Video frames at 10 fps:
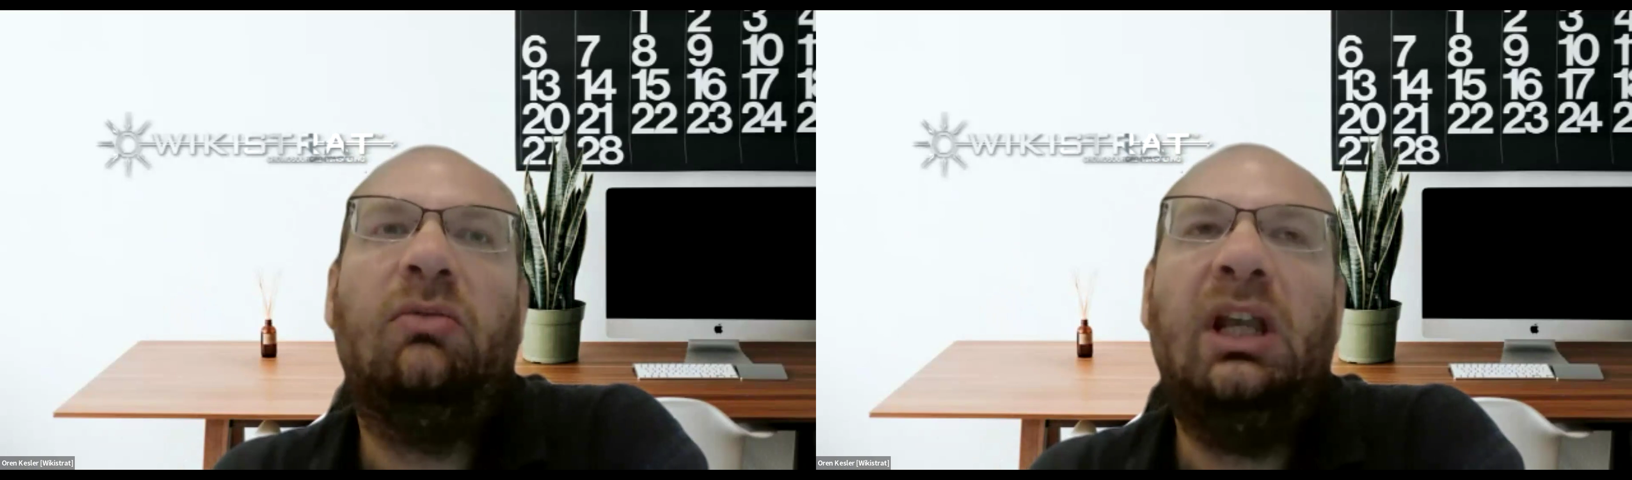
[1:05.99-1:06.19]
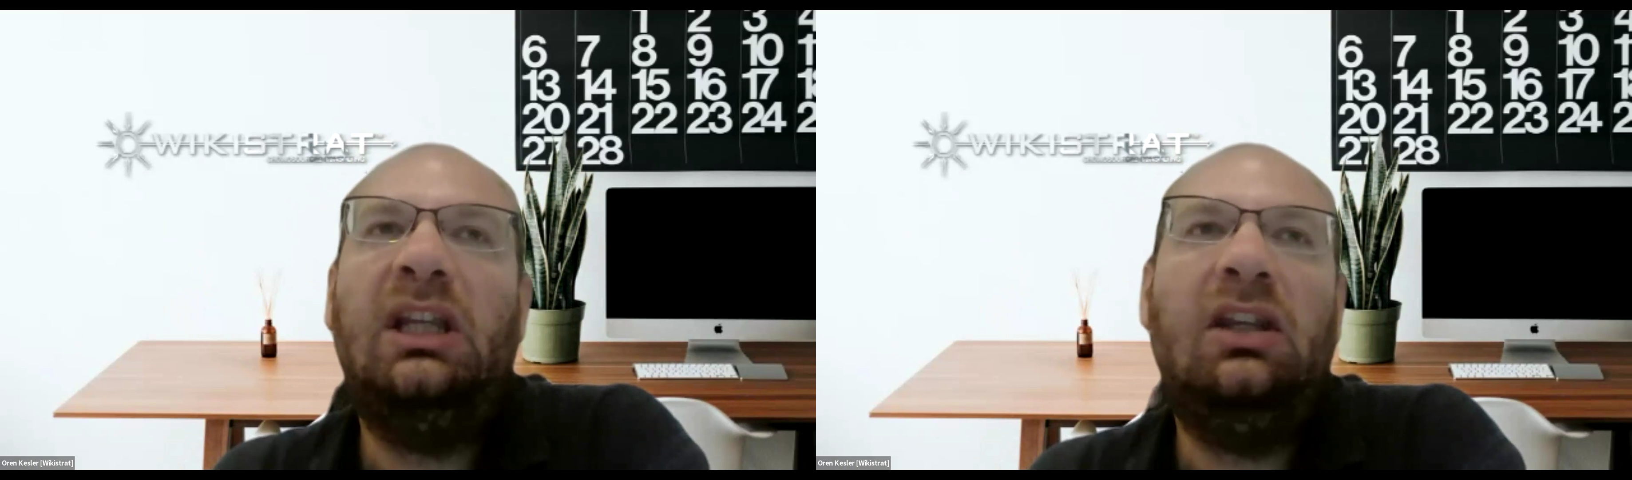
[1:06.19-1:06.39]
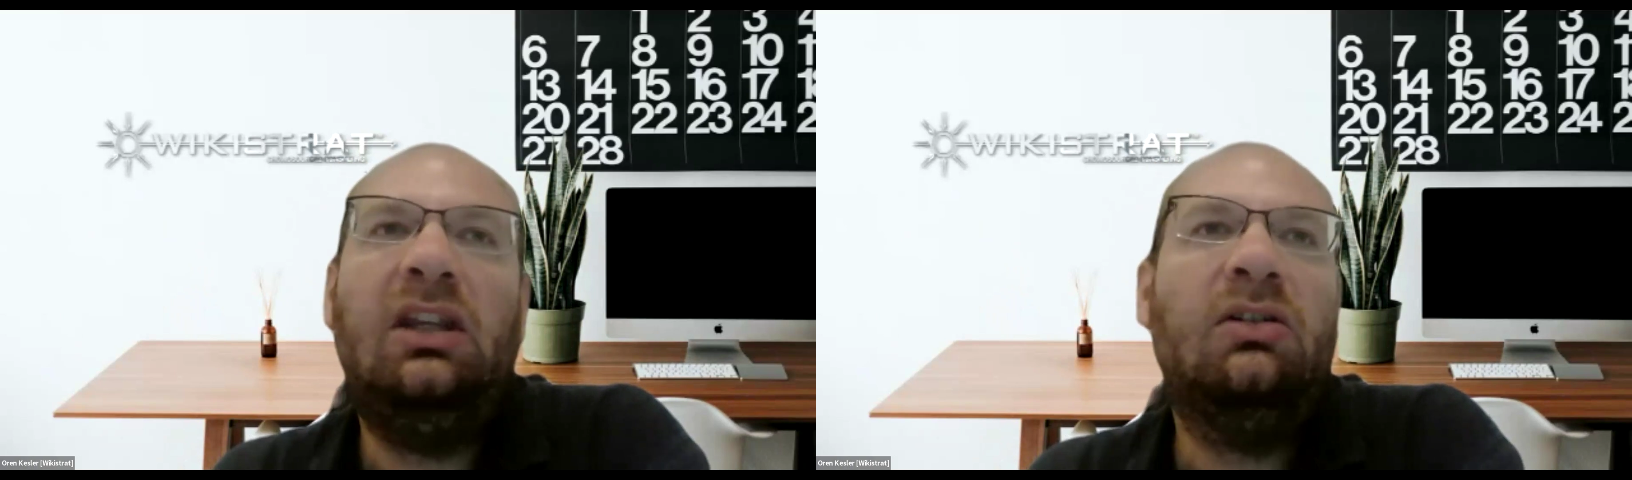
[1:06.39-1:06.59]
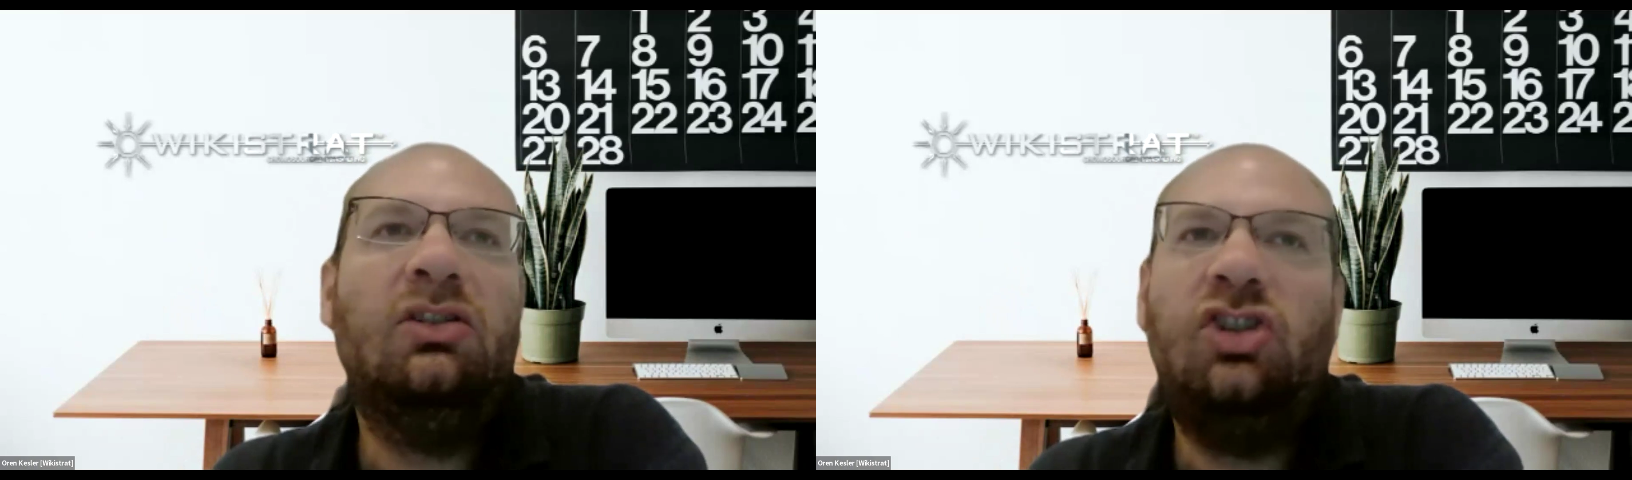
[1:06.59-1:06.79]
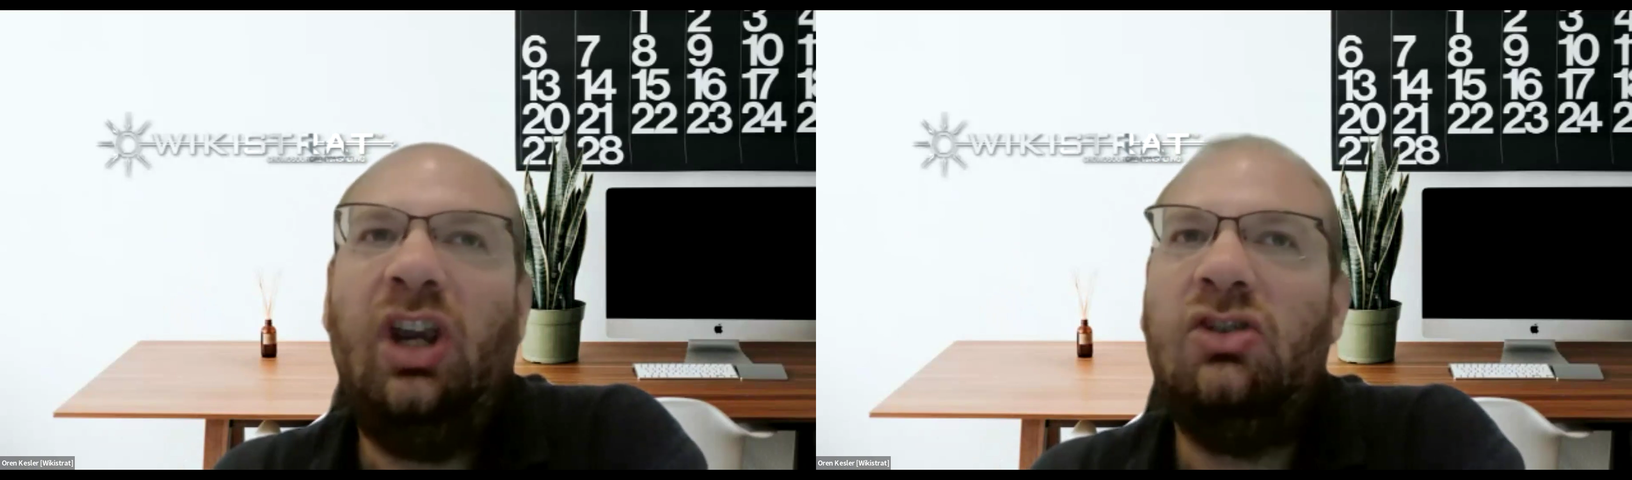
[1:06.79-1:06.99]
many
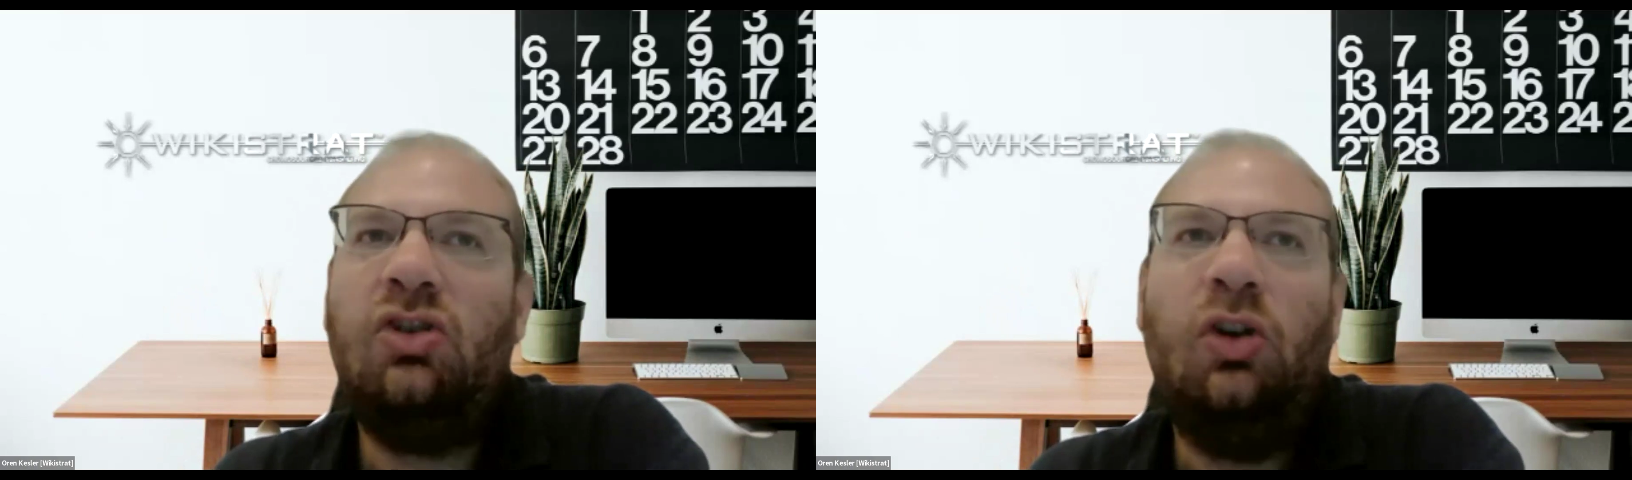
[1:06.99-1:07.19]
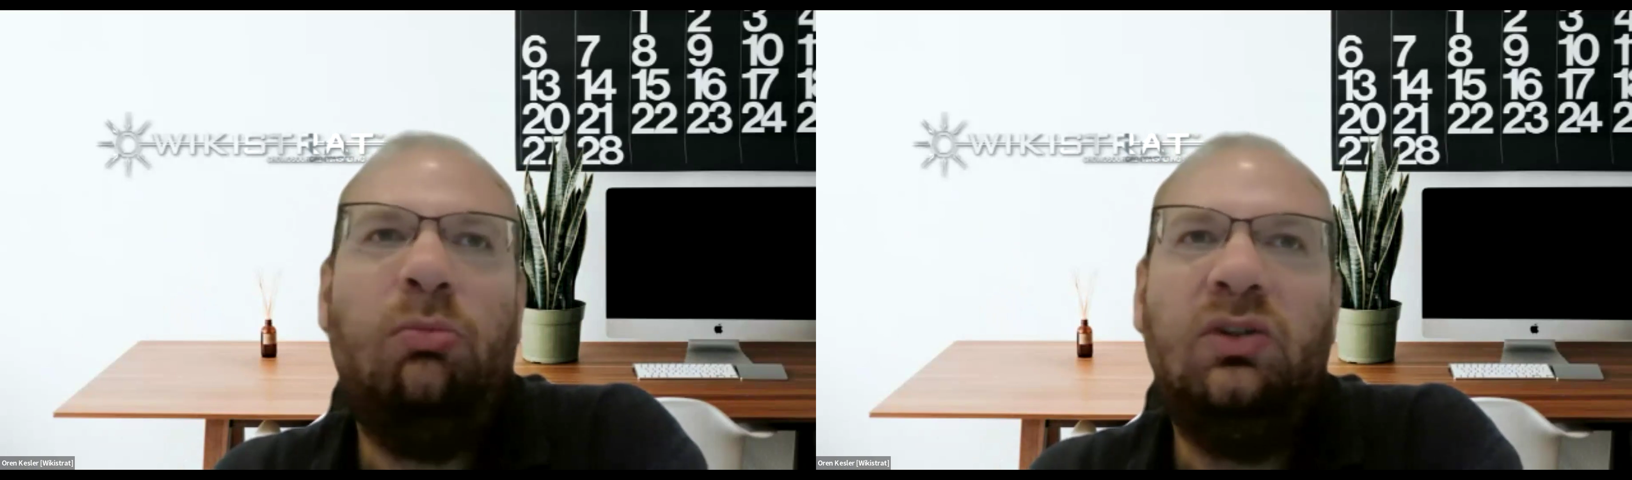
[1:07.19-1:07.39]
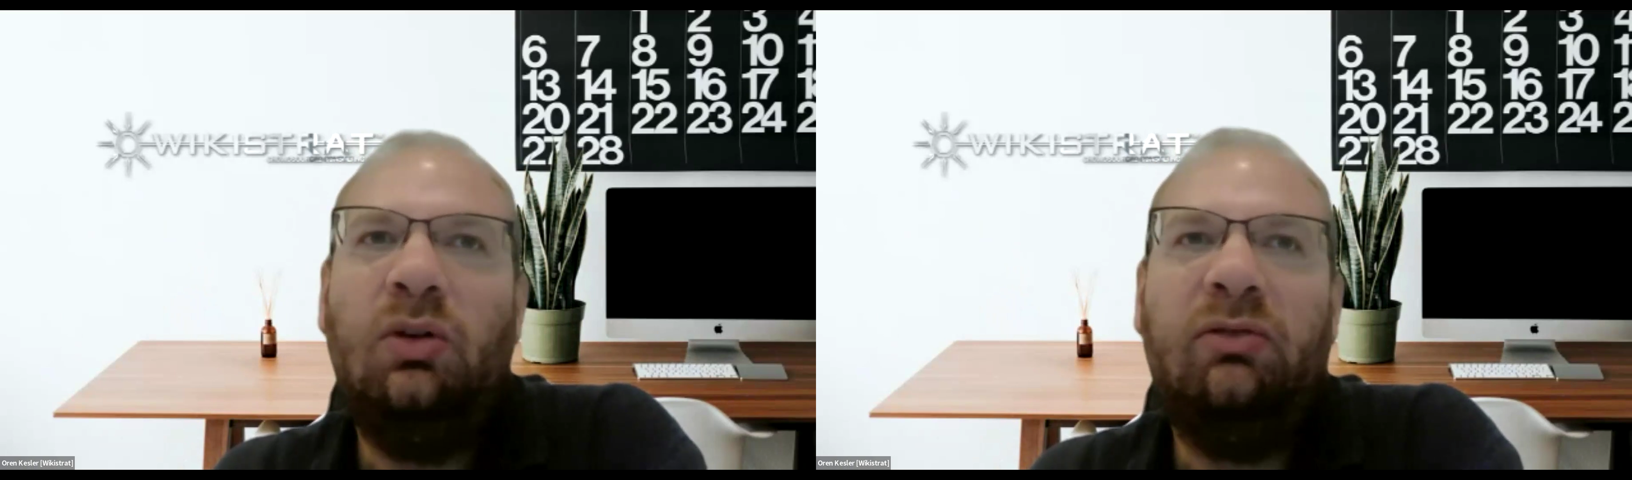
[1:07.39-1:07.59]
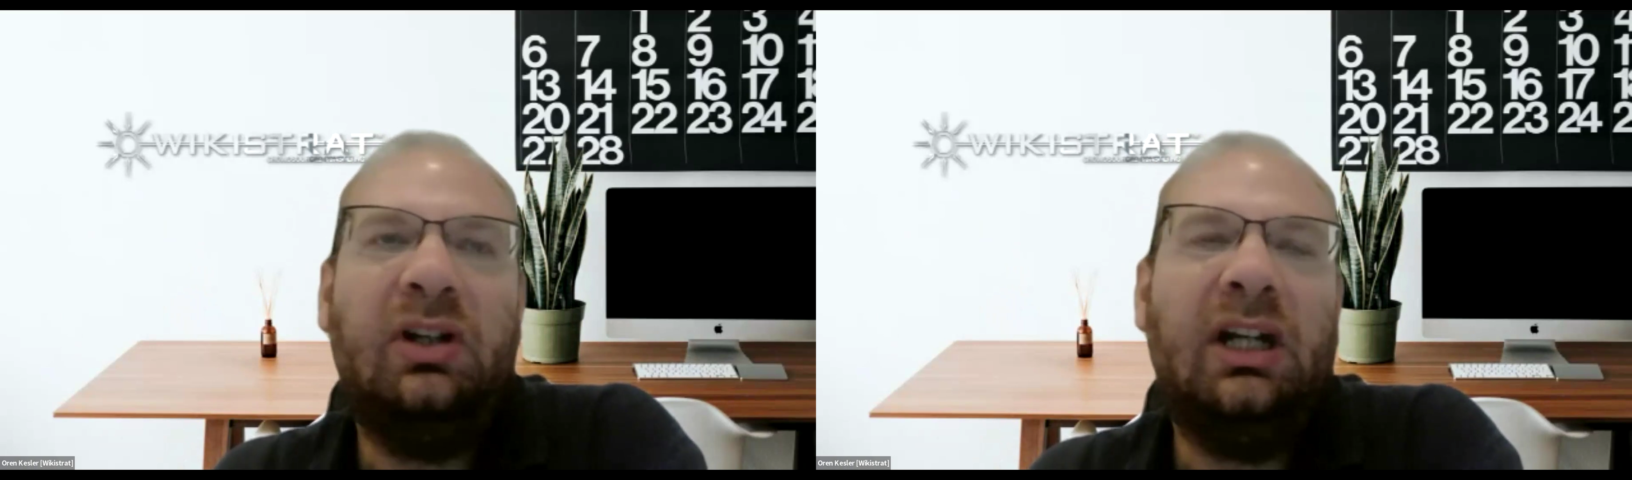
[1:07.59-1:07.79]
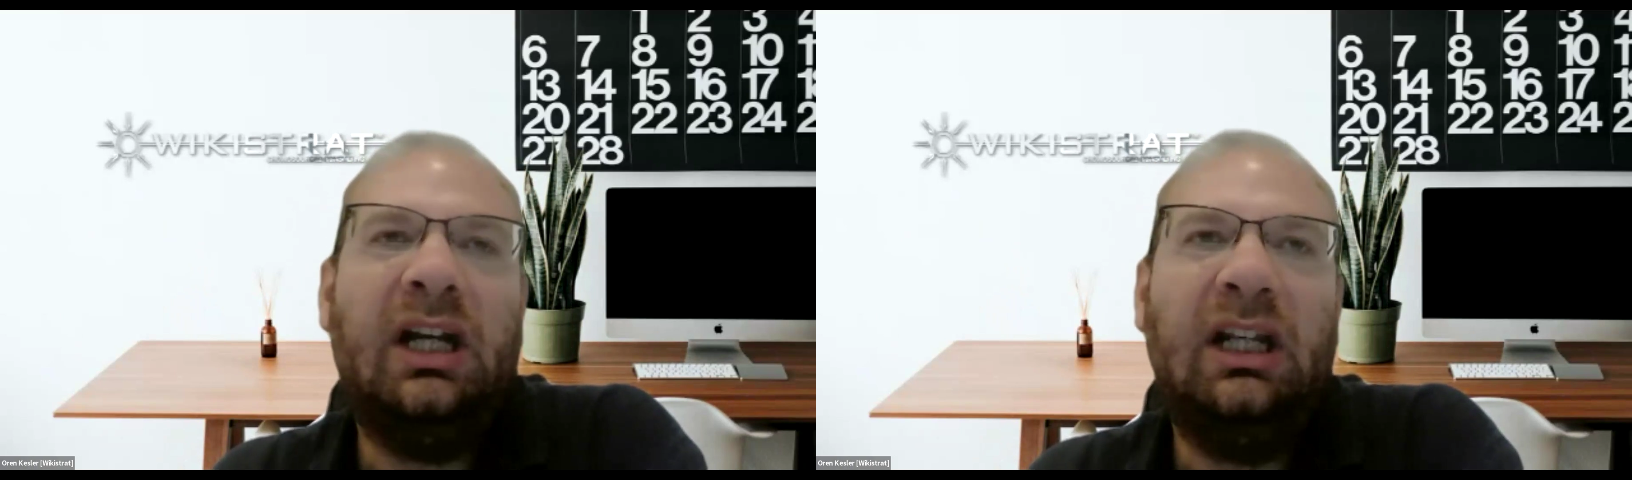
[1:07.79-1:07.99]
years changed almost
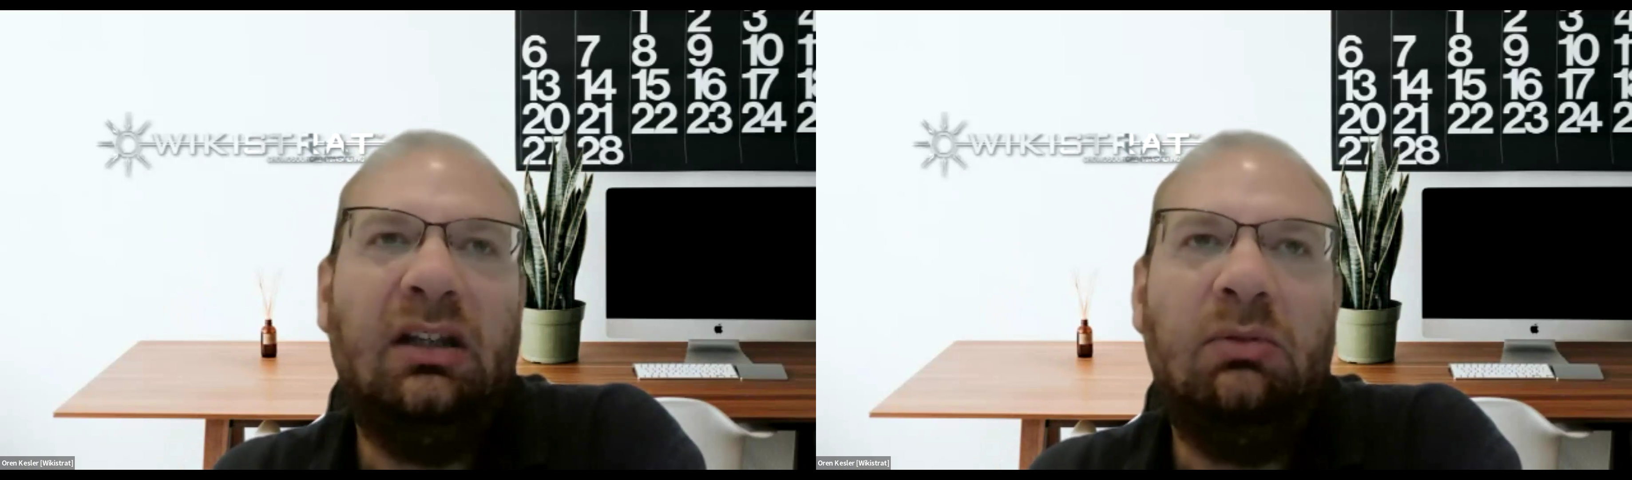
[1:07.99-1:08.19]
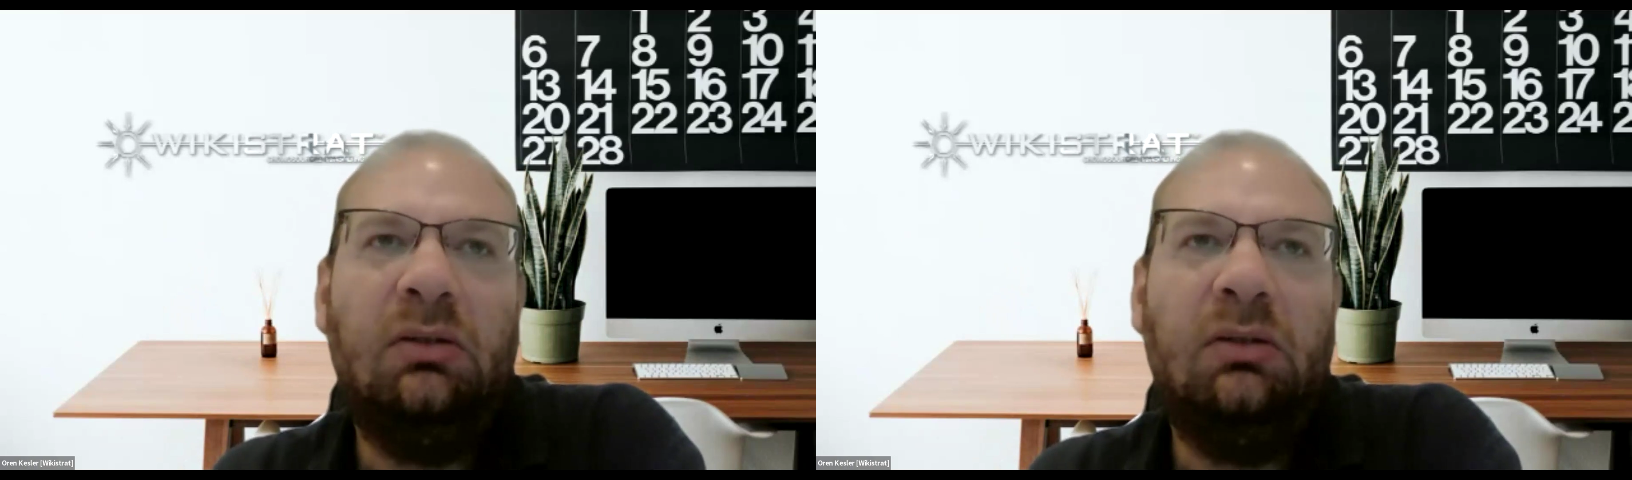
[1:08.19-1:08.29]
overnight.